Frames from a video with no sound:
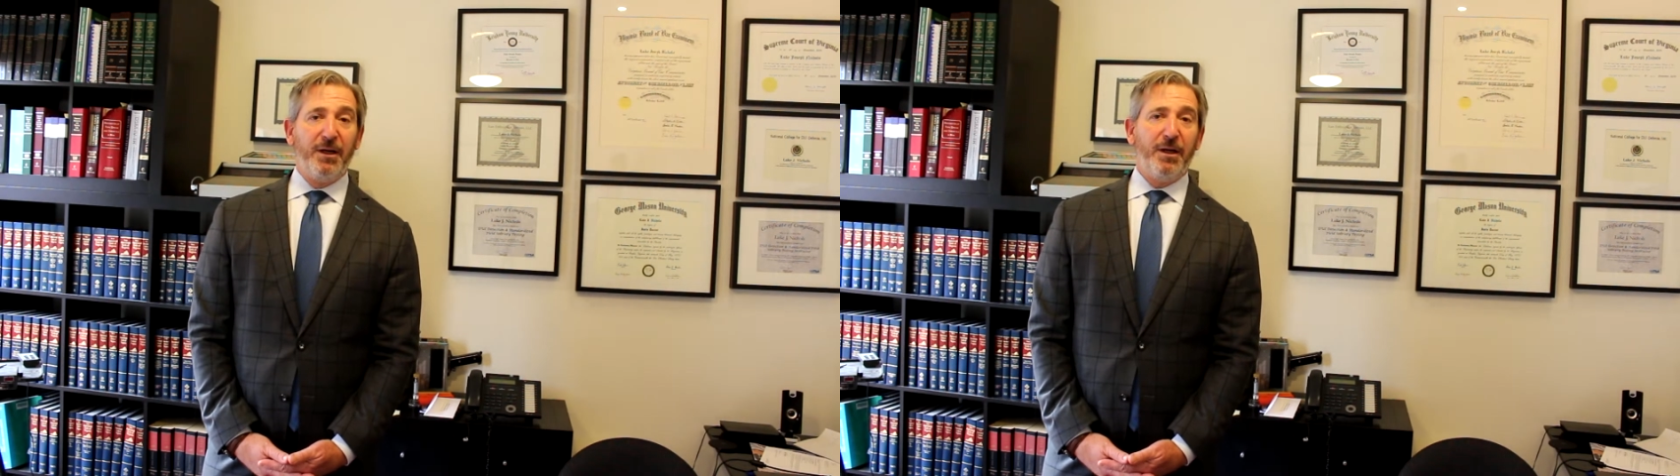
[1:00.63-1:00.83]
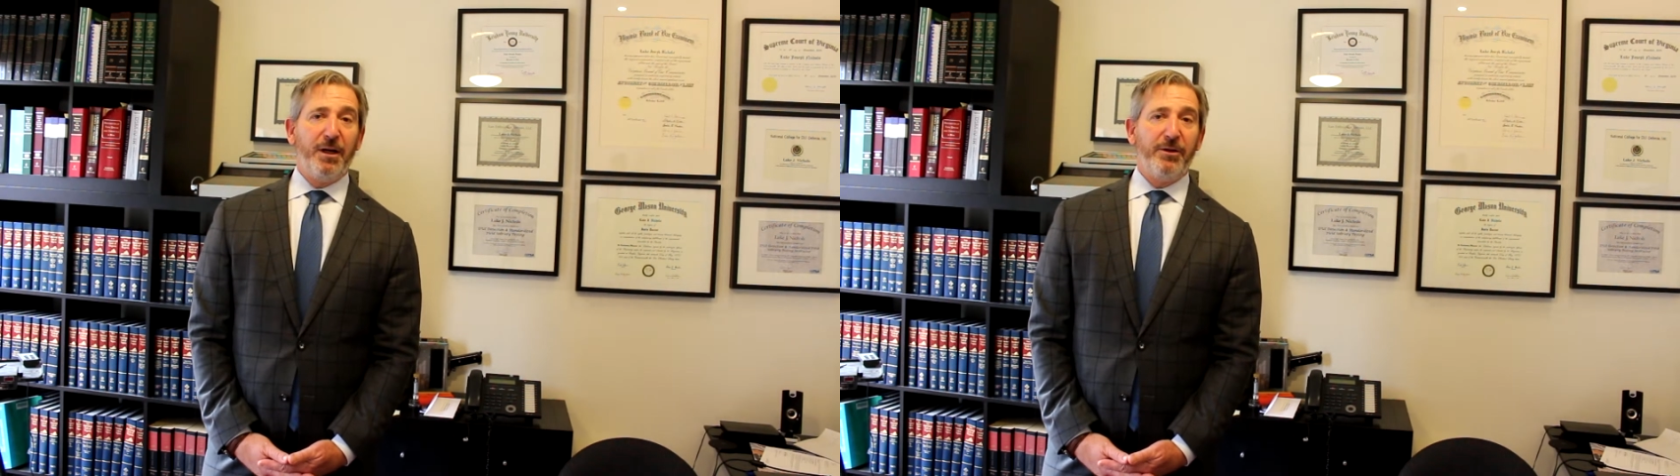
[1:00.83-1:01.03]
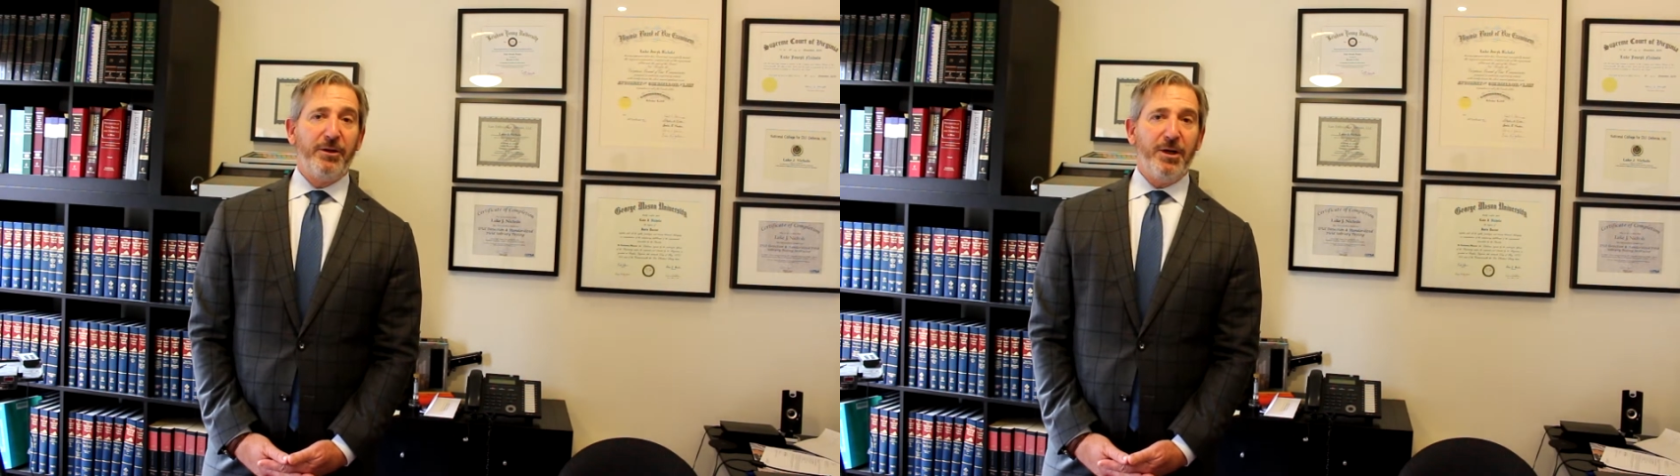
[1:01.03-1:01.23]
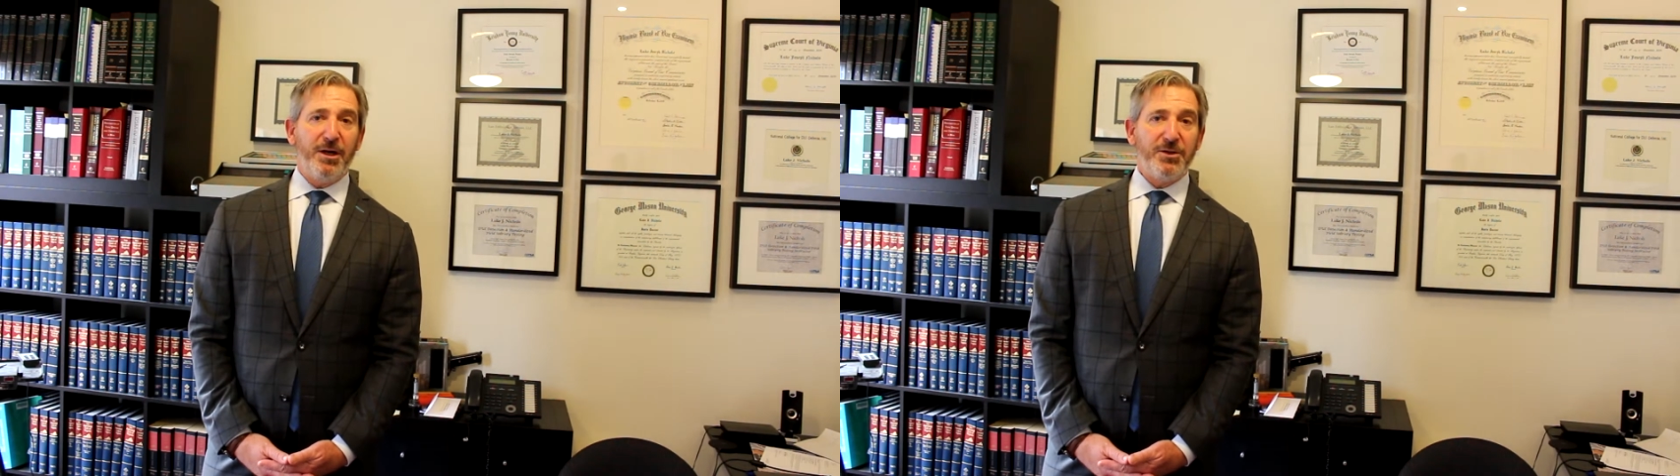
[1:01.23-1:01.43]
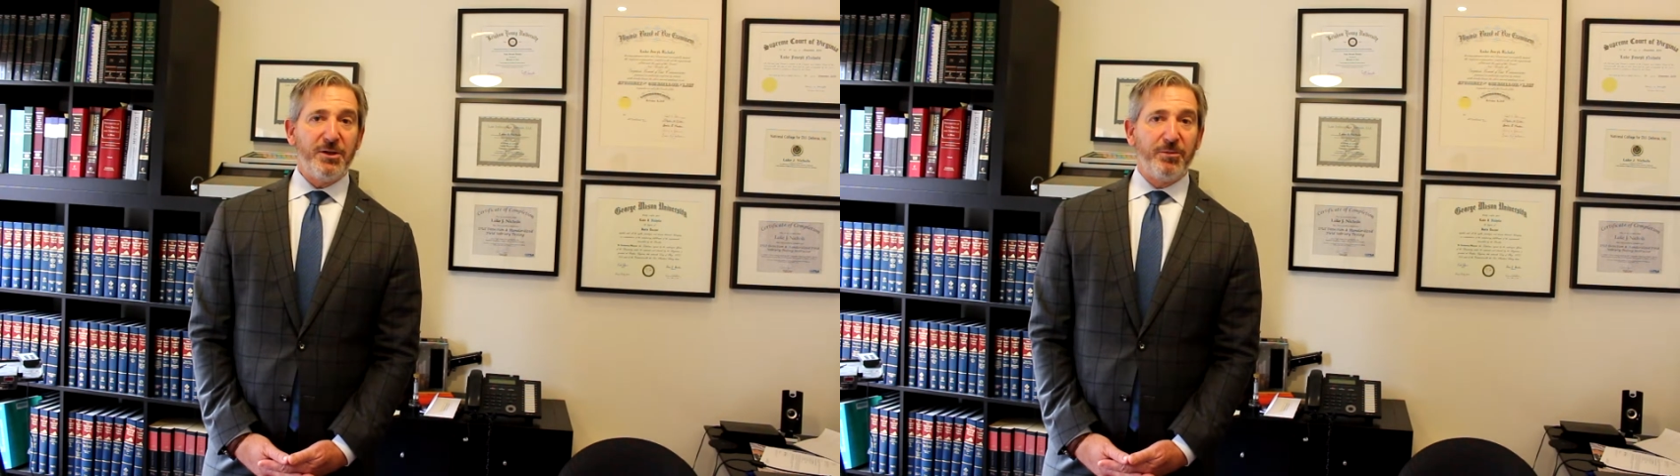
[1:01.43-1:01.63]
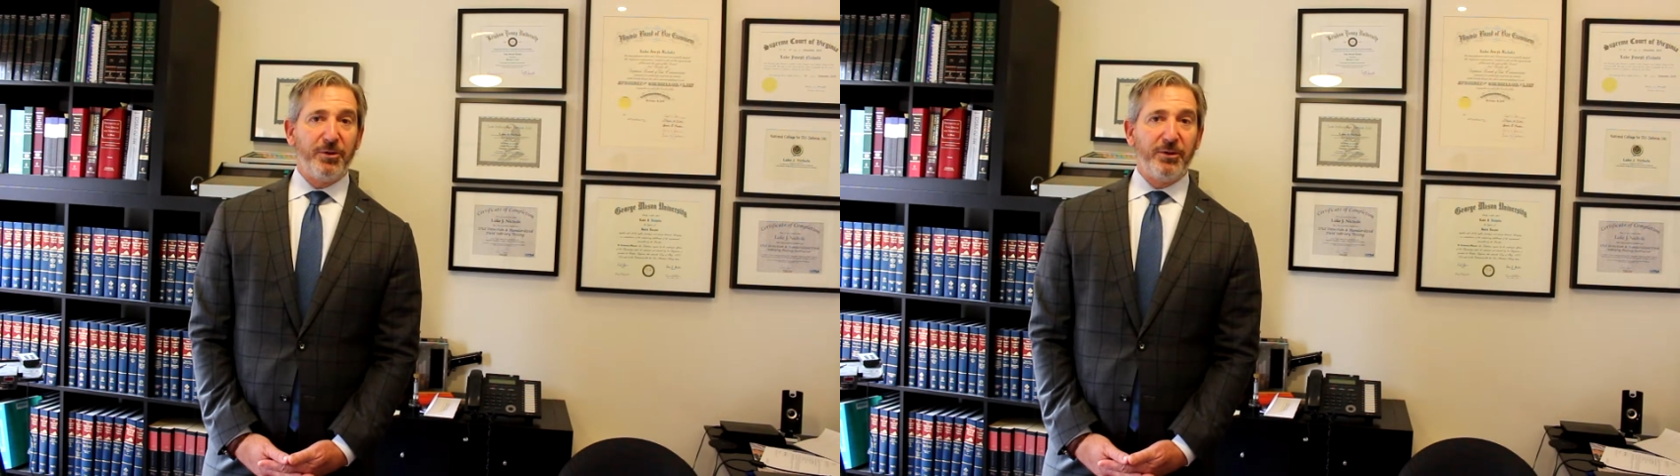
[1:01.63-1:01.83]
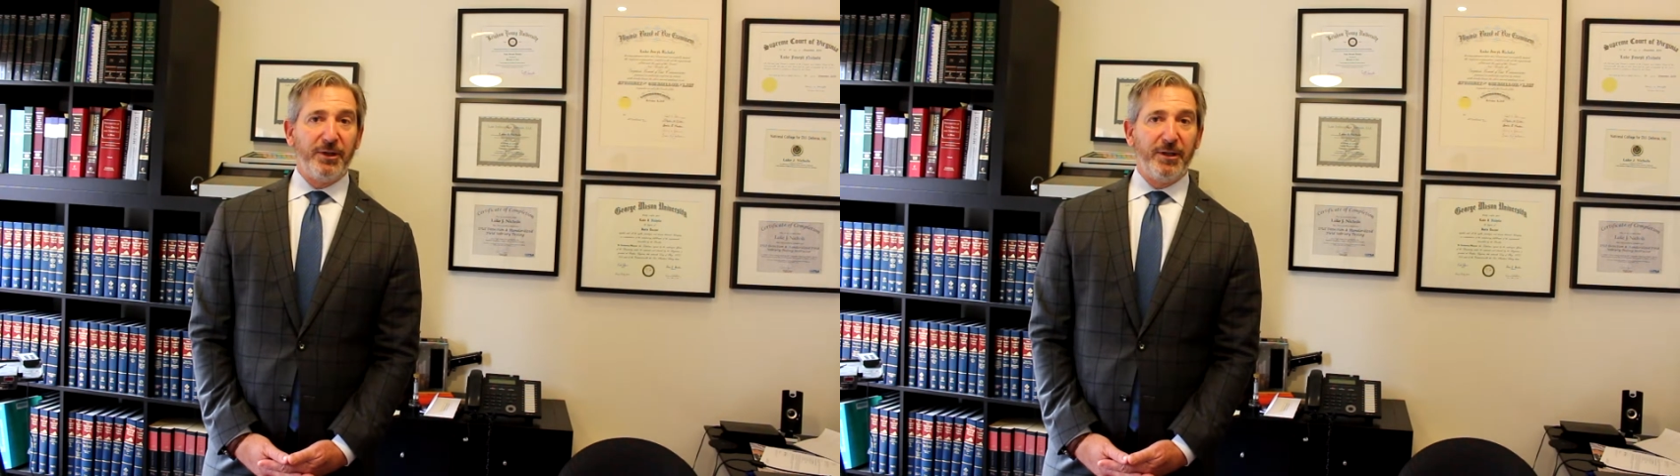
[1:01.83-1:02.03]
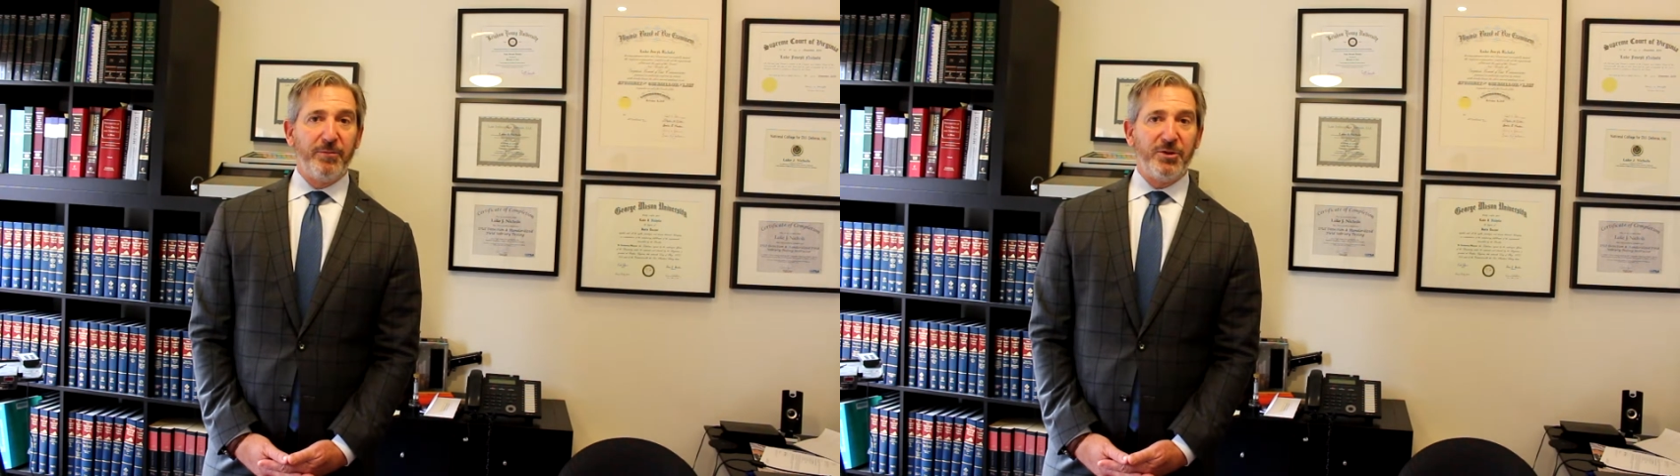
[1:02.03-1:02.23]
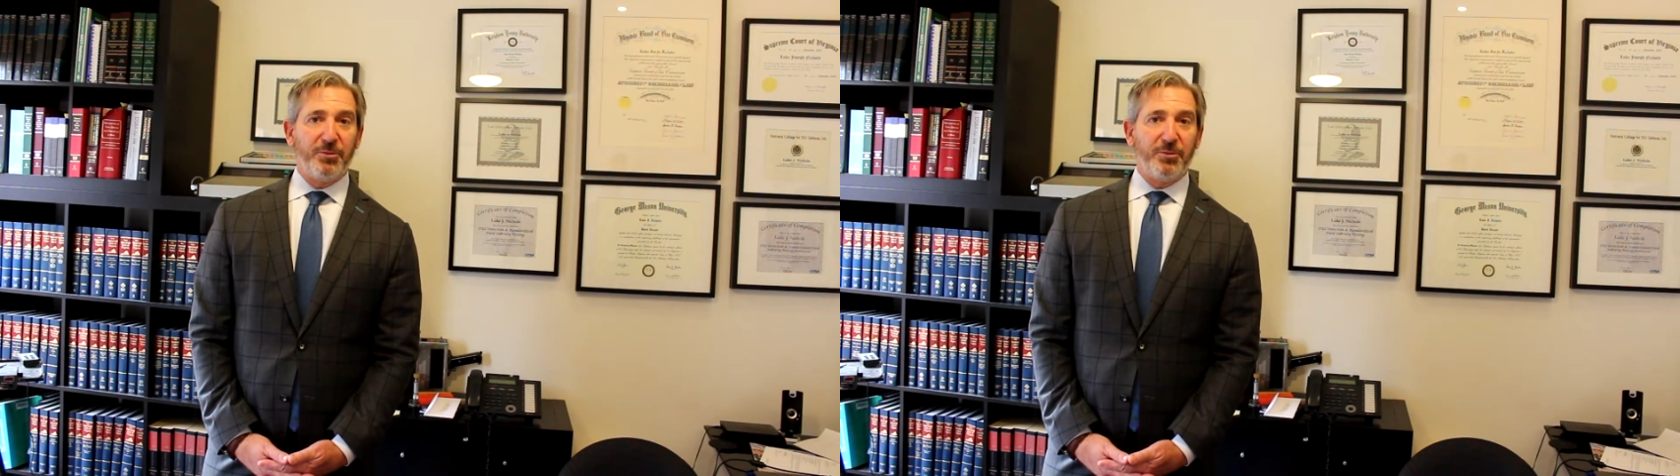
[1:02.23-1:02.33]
The cost of the program is